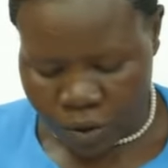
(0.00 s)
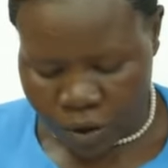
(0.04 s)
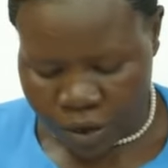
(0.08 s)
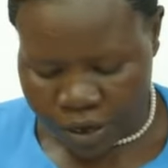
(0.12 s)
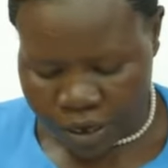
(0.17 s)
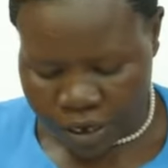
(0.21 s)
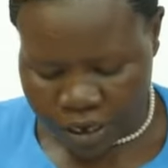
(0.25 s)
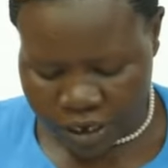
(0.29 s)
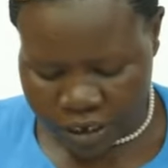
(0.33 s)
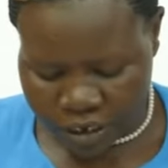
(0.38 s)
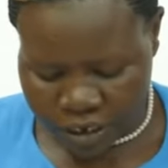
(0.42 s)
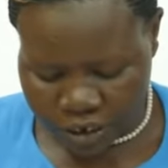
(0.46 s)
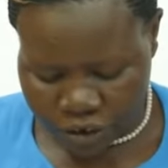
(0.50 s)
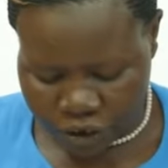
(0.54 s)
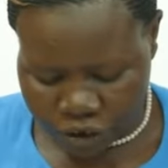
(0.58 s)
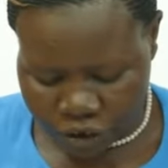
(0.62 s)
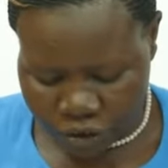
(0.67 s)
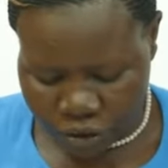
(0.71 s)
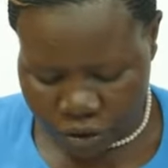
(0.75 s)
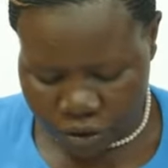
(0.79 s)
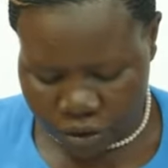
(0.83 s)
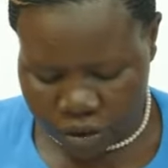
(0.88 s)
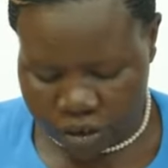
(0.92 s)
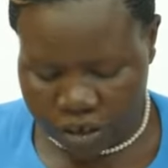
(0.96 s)
in
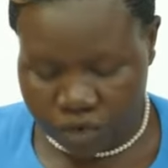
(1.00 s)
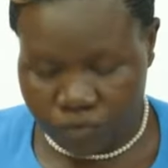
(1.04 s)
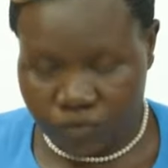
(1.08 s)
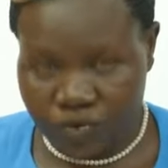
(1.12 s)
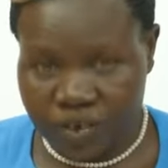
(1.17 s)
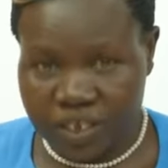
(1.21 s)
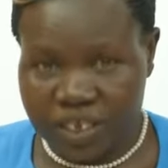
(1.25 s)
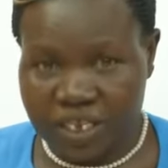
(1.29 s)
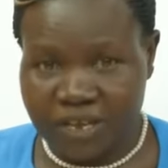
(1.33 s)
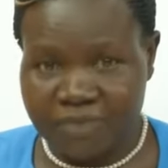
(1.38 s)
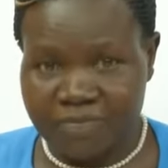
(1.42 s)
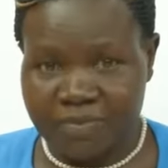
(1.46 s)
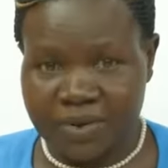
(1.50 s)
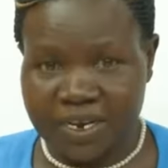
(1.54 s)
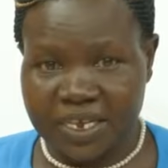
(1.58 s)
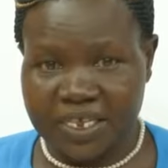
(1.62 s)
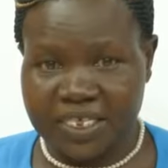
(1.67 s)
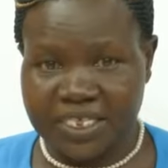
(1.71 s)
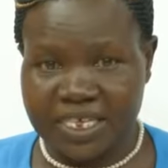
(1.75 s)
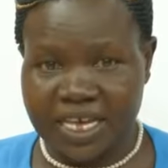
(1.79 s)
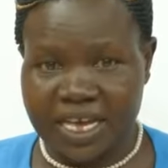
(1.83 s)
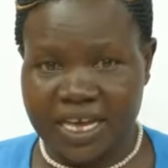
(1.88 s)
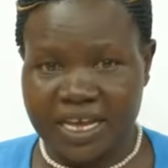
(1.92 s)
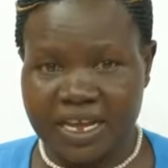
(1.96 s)
short, we simply
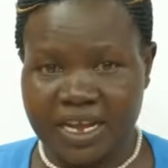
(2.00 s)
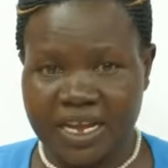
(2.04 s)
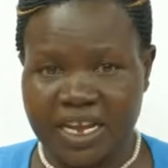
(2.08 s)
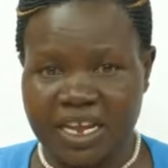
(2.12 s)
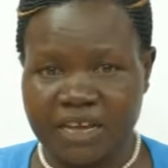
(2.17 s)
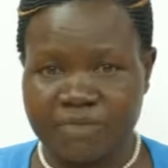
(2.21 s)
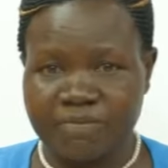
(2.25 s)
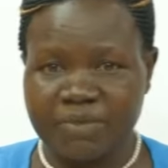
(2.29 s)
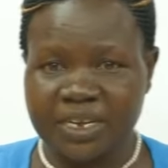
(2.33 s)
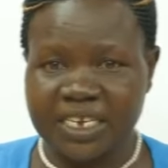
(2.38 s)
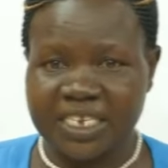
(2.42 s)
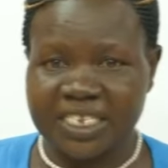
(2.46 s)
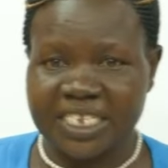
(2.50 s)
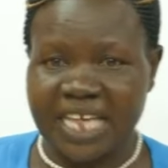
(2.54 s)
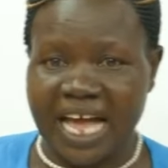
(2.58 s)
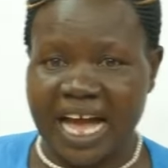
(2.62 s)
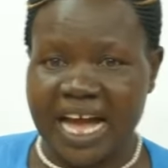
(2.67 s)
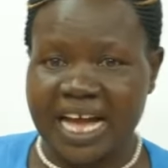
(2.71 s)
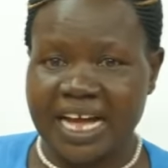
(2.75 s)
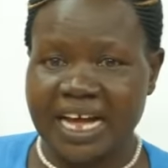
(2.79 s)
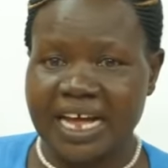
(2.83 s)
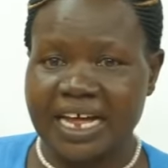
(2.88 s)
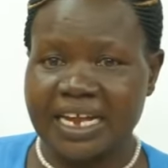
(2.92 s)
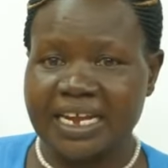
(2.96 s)
say limits
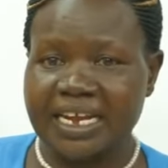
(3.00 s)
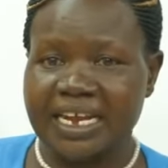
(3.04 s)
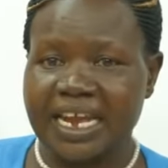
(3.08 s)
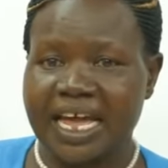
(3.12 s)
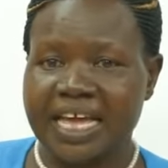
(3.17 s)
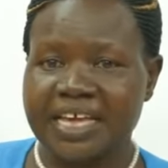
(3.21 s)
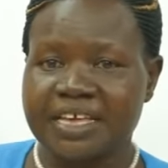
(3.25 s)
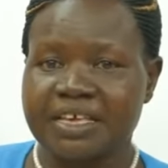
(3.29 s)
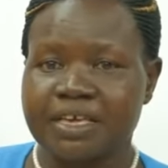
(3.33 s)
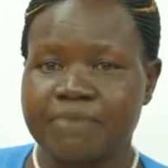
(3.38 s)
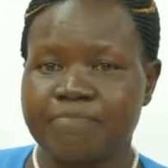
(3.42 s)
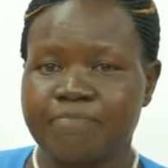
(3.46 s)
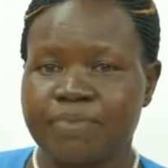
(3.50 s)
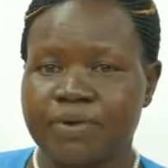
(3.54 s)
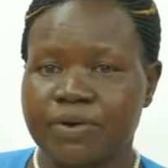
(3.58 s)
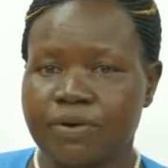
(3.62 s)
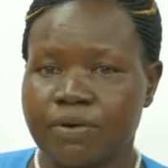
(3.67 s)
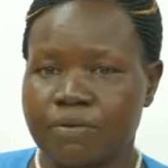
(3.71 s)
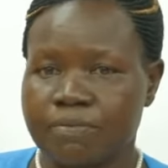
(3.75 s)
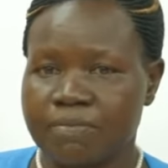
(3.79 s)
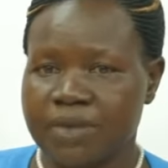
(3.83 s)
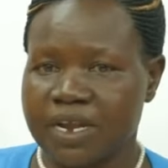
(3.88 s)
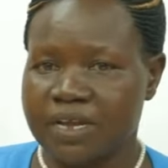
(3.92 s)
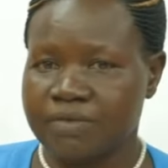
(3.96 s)
are like
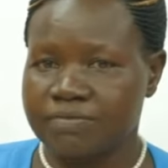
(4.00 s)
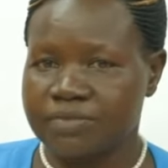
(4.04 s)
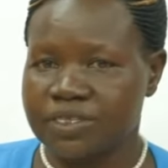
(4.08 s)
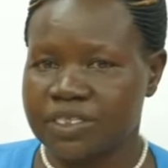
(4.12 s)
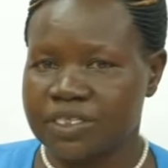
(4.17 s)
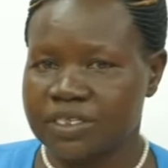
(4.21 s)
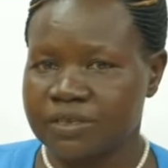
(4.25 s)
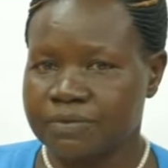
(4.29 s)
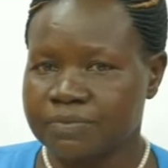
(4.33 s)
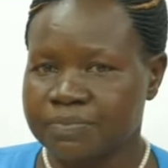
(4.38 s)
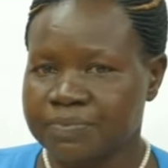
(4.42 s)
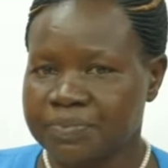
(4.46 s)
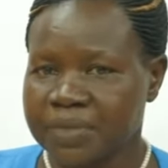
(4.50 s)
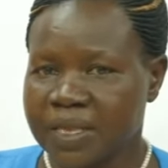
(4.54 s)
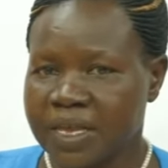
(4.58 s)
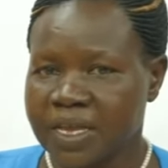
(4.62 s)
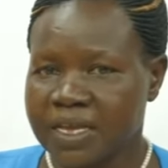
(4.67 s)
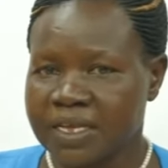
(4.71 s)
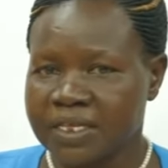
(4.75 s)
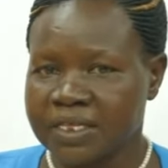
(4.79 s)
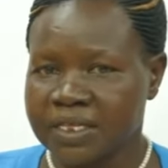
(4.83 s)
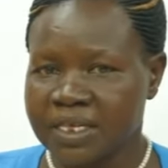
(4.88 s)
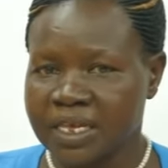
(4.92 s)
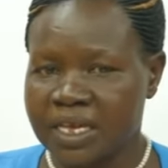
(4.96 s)
problems. You
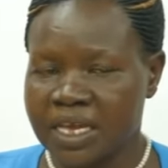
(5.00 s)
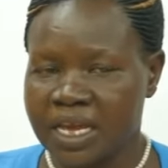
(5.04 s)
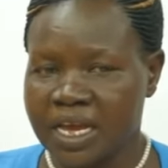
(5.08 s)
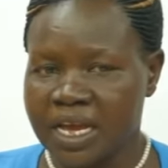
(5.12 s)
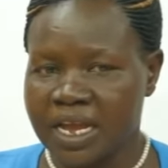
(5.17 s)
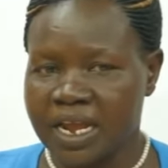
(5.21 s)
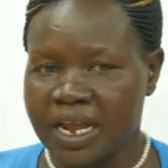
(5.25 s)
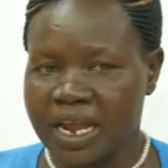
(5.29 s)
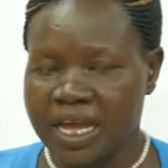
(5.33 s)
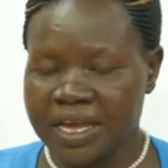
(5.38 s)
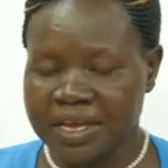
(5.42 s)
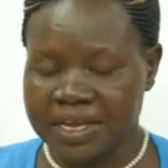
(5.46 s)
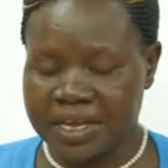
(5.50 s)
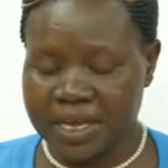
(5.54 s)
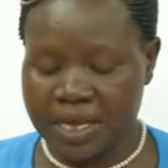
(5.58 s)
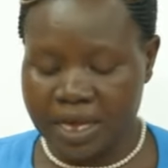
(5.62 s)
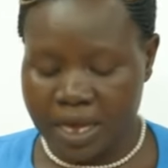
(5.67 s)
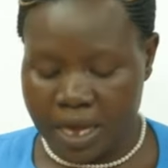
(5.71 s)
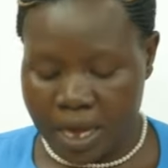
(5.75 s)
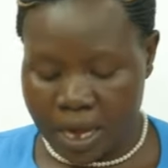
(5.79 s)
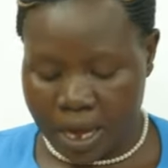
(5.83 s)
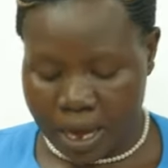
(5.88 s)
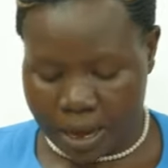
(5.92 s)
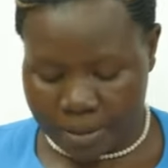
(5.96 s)
see, like
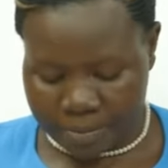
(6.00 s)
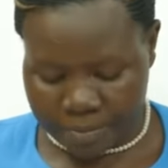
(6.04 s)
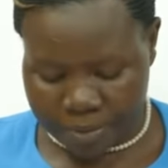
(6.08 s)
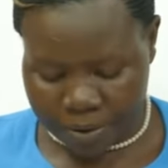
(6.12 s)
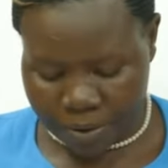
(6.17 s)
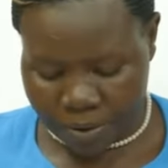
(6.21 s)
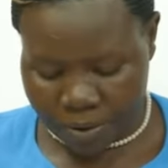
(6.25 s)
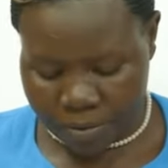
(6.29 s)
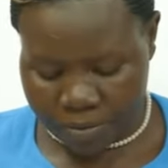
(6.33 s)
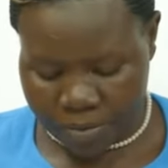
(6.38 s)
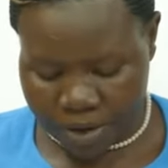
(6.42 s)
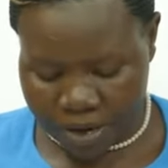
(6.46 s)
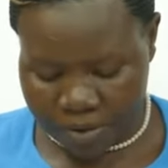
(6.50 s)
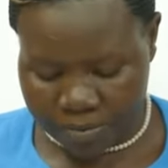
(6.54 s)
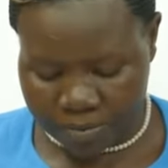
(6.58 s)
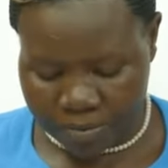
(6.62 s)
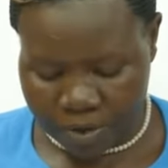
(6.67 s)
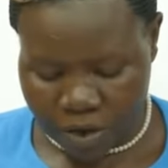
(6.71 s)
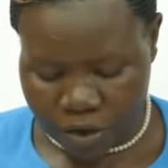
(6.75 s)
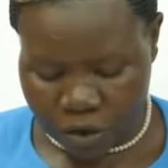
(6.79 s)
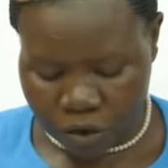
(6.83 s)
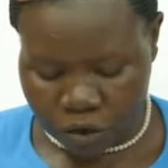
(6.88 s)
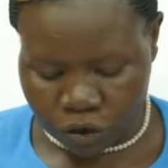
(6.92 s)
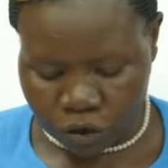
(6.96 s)
a problem.
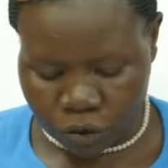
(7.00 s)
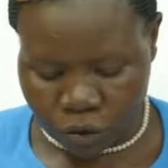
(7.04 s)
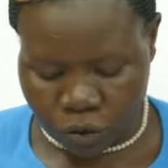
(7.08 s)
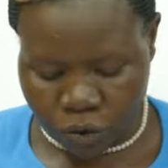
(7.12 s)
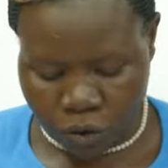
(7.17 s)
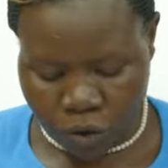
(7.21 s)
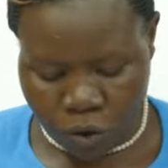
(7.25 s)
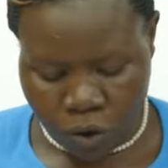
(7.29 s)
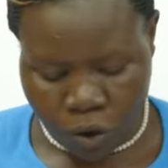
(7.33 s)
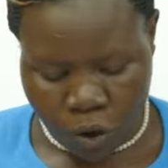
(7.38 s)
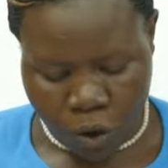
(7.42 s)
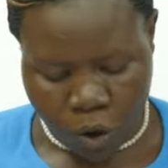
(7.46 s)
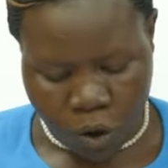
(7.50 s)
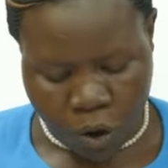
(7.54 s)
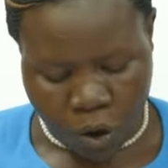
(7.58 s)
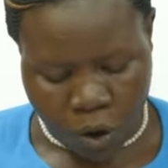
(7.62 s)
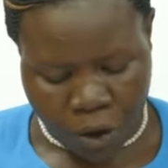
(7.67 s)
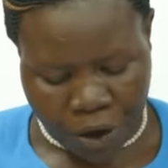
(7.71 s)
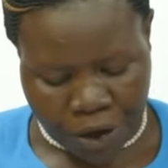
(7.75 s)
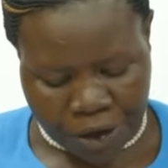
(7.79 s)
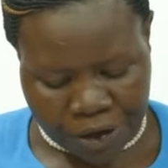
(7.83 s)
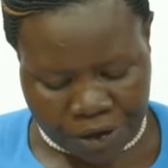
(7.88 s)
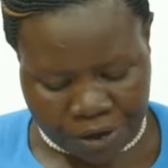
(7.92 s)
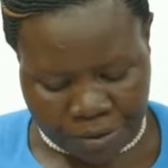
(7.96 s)
So
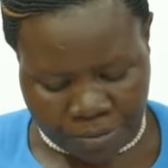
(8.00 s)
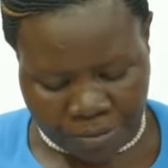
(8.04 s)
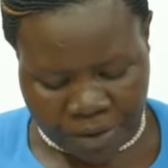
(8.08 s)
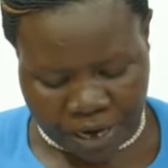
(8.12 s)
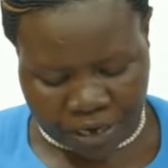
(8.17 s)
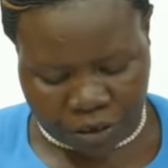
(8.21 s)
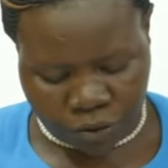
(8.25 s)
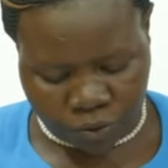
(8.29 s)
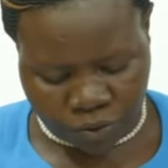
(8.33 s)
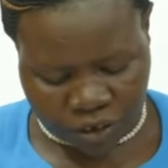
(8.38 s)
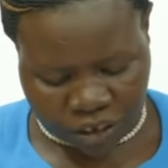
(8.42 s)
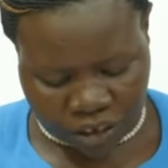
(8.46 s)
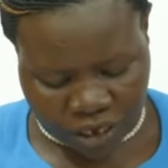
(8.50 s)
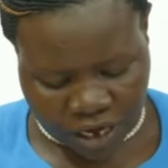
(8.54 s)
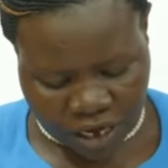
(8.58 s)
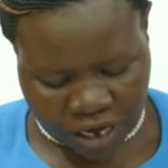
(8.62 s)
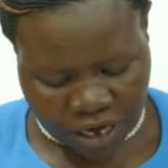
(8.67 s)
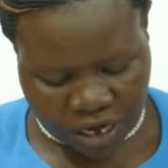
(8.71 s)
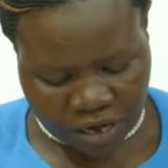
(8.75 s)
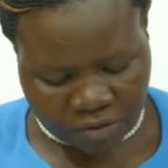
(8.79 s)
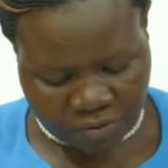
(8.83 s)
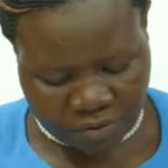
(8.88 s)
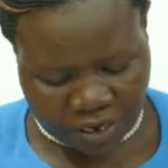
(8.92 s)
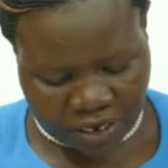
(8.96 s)
in math we say
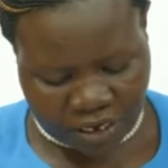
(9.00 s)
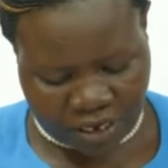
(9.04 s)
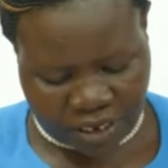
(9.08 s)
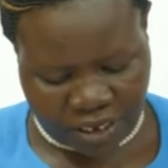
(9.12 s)
limit.